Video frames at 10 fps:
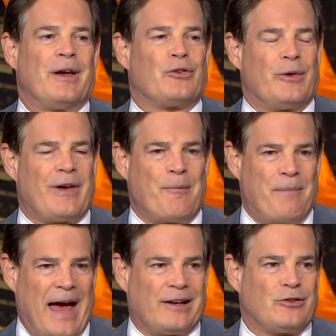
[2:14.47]
because we've got
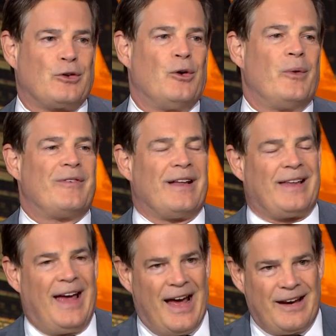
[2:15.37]
back to school, we've got
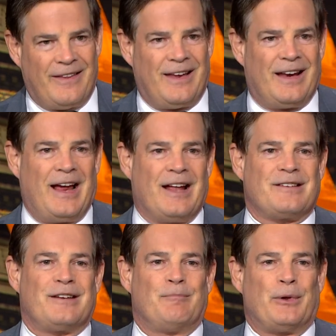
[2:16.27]
the end of the
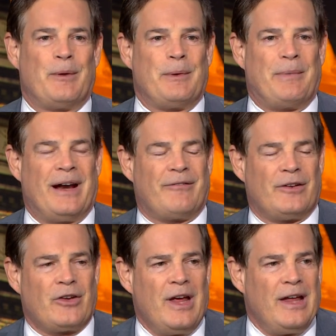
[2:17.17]
enhanced employment
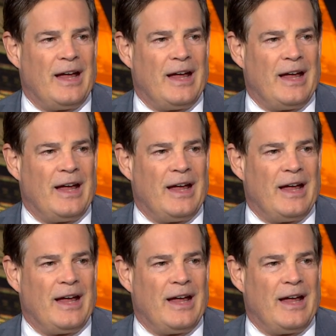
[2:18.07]
benefits.